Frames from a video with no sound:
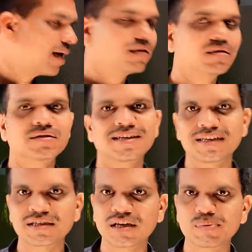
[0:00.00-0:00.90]
and SET
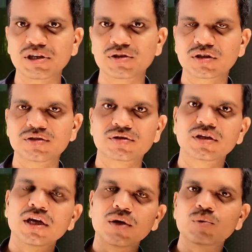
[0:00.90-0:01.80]
examinations,
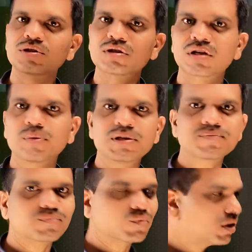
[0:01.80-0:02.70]
which is
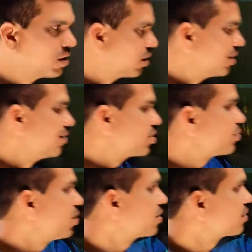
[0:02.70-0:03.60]
coming in
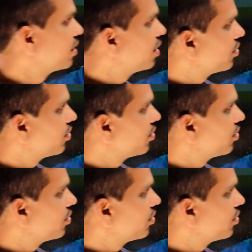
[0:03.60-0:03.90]
this month.